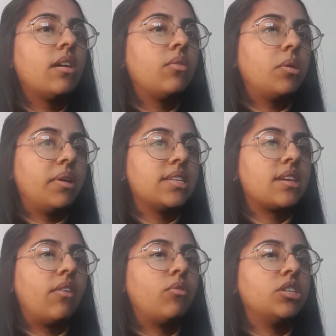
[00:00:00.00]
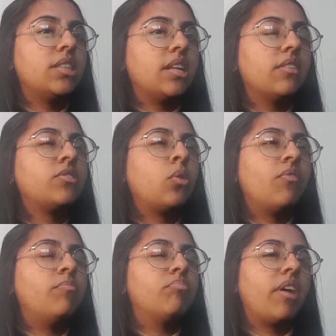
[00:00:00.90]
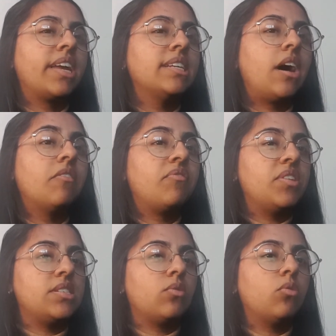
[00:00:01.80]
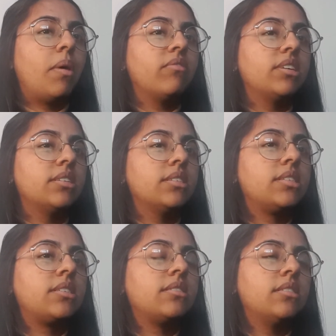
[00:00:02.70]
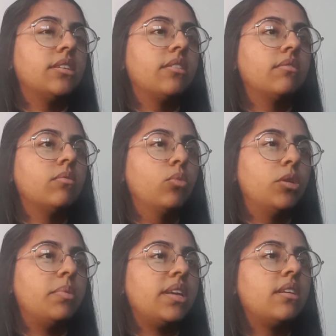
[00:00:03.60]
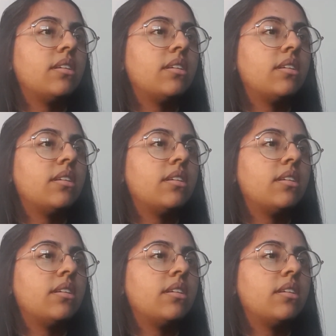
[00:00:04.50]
What about yourself? What do you think the sort of breaking down physical barriers would be?